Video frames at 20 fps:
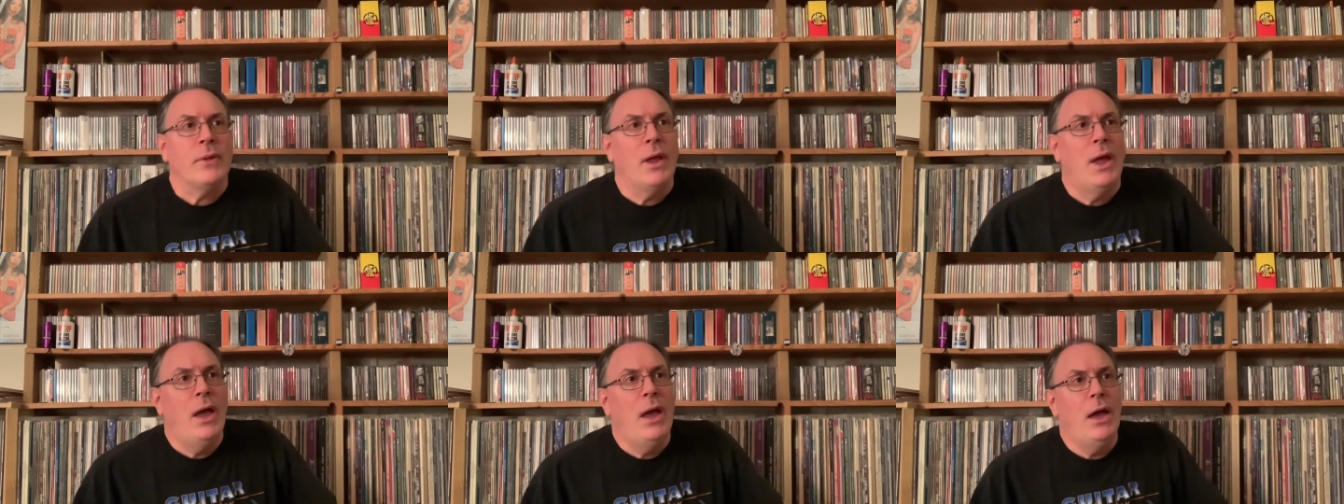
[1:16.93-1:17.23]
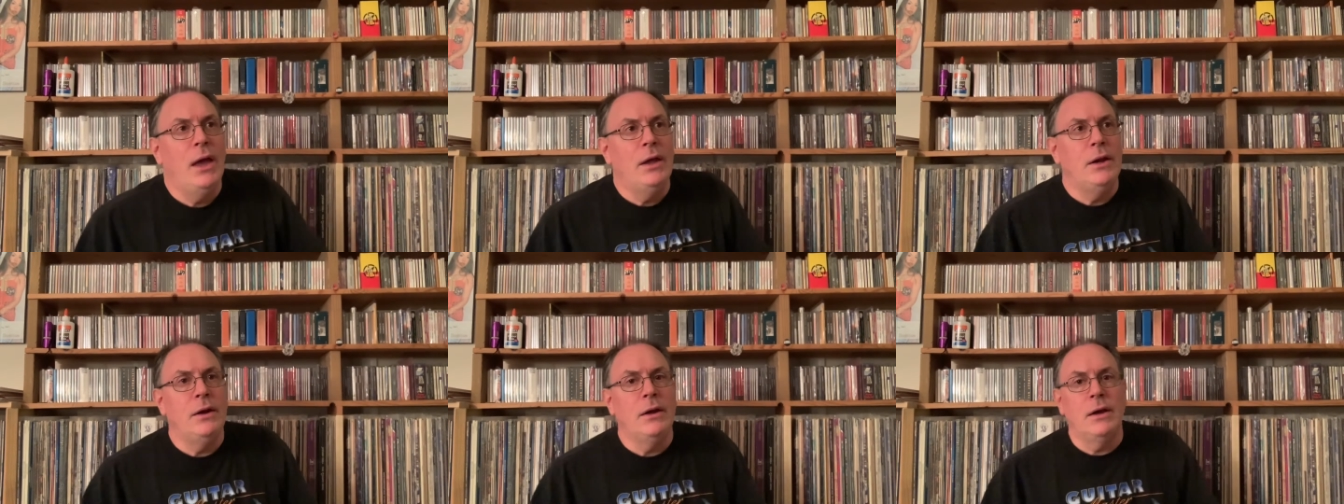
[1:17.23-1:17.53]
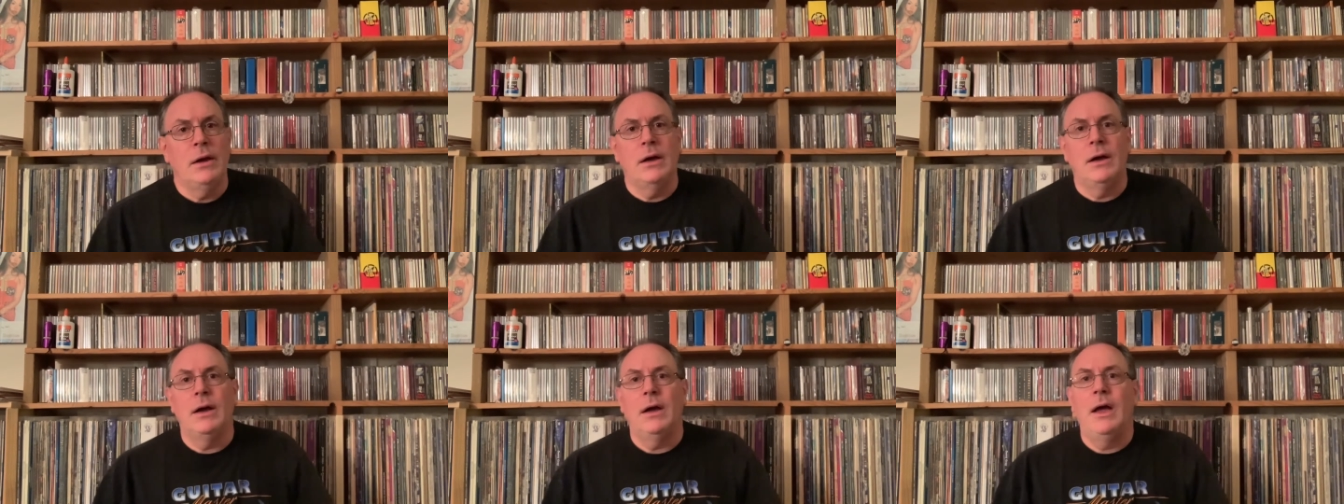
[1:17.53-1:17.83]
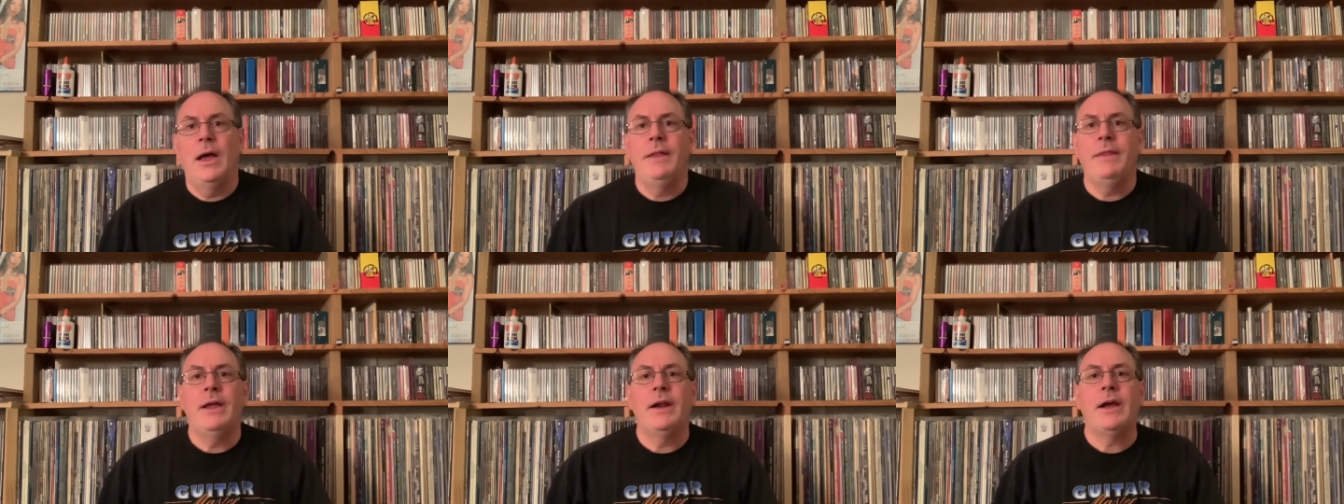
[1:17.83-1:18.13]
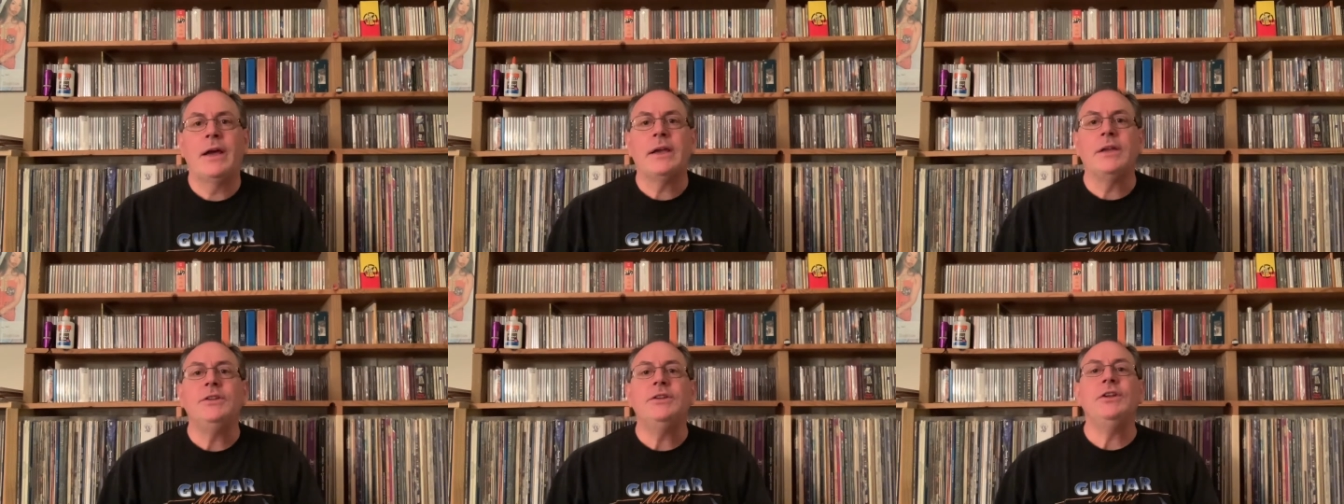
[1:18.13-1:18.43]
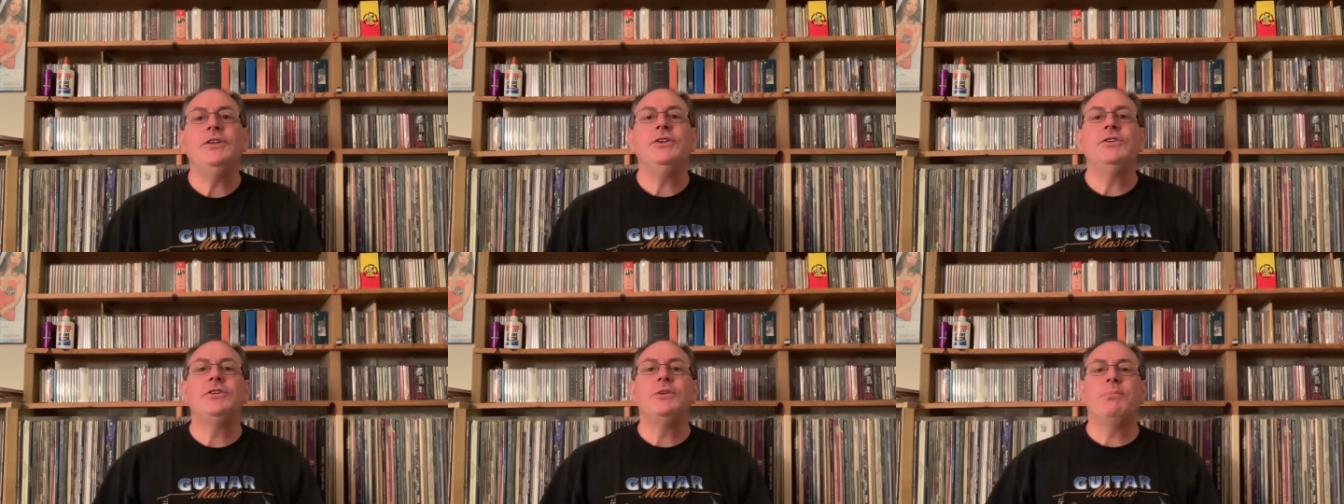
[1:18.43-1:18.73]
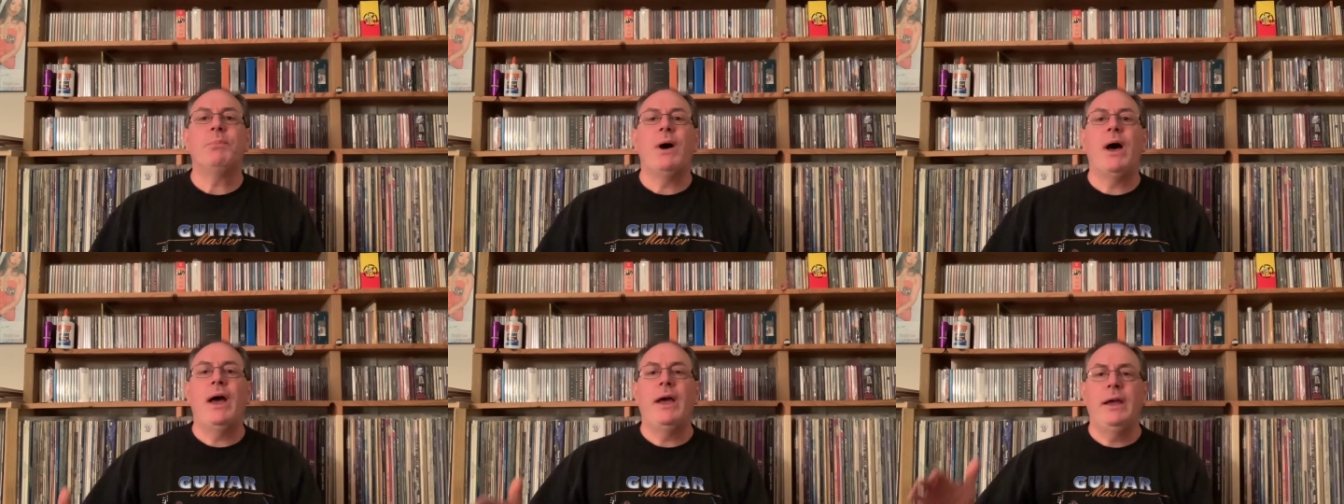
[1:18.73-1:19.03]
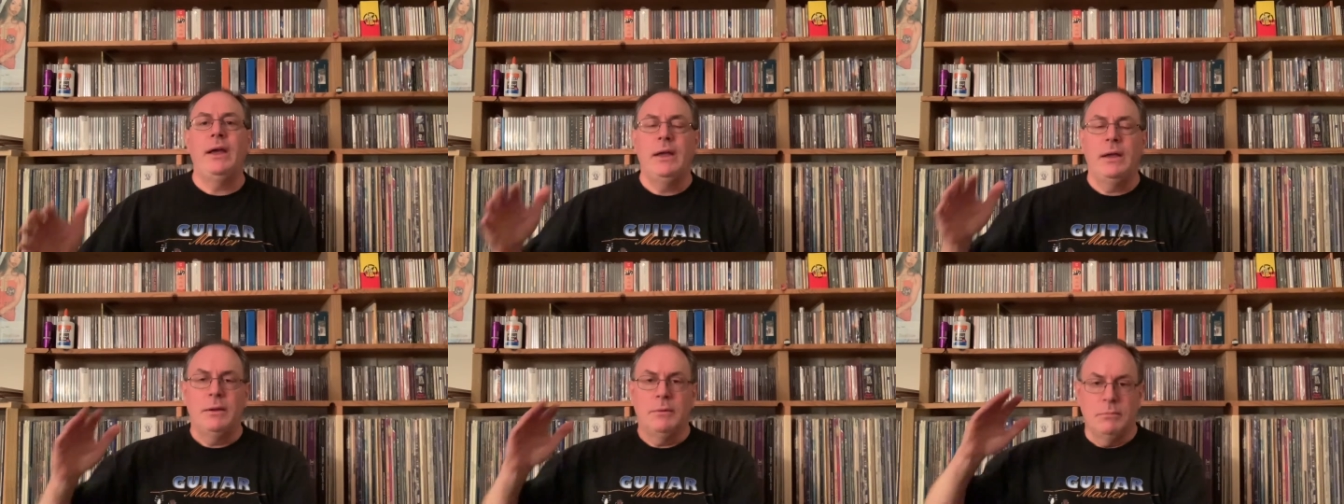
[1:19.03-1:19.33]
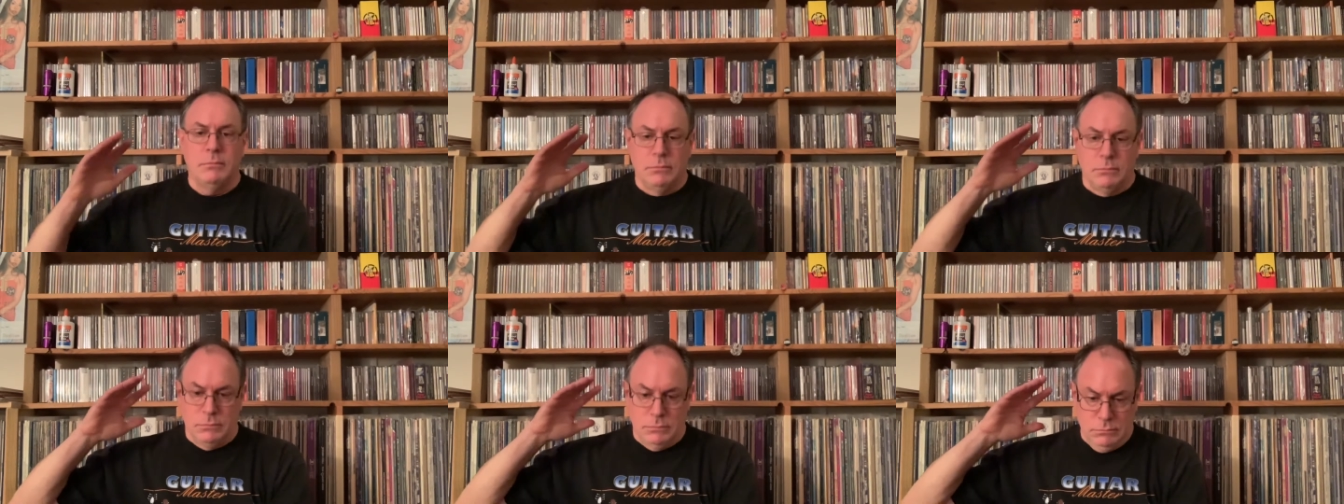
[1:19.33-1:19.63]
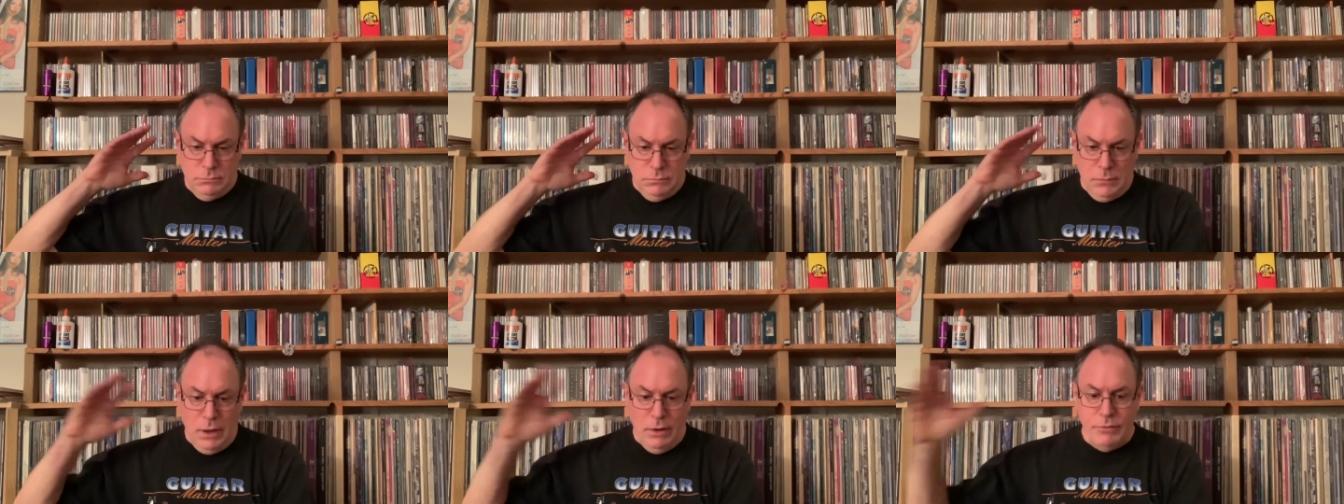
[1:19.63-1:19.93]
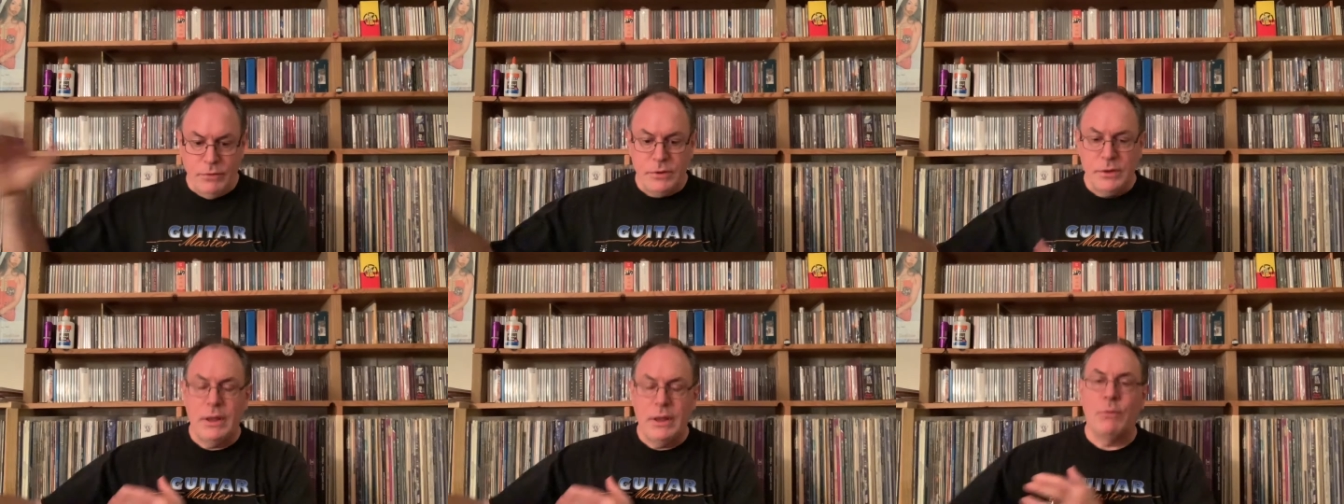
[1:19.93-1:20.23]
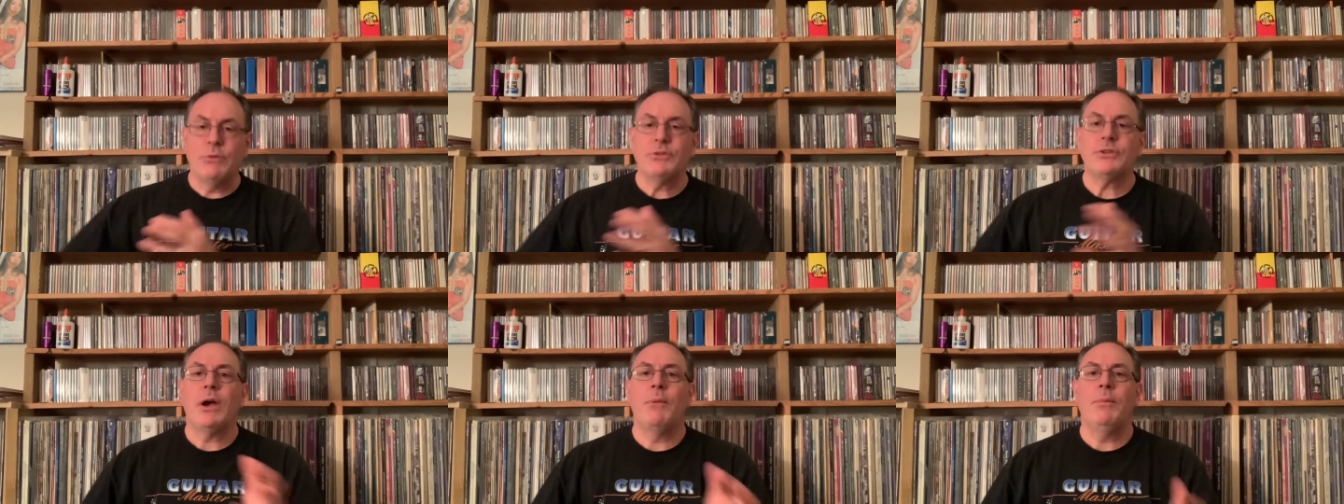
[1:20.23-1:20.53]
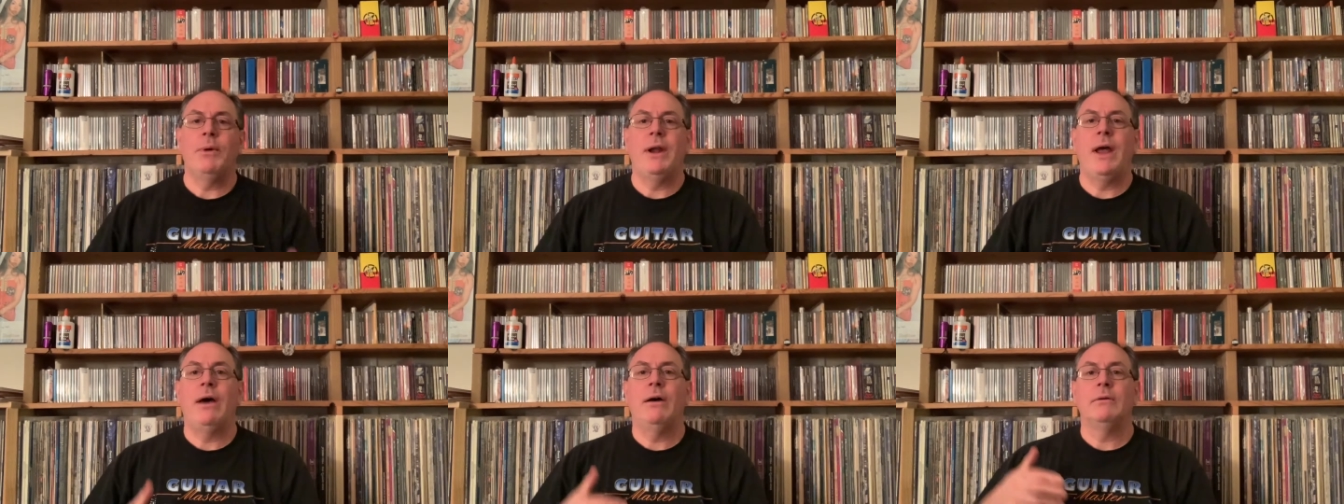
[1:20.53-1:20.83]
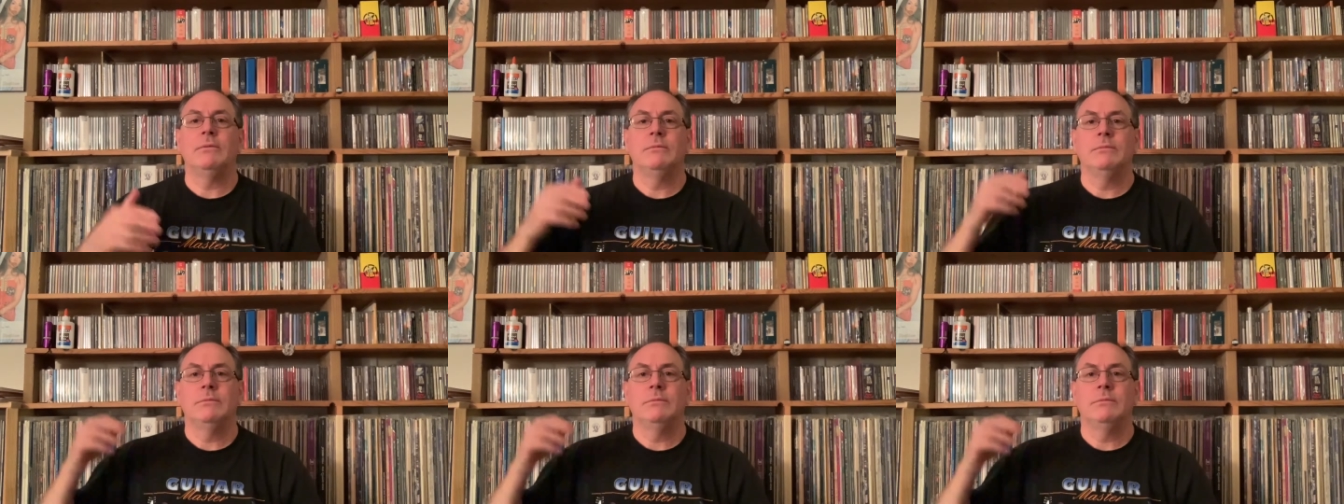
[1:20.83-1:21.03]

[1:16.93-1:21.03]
And then I continued to buy everything that was coming out,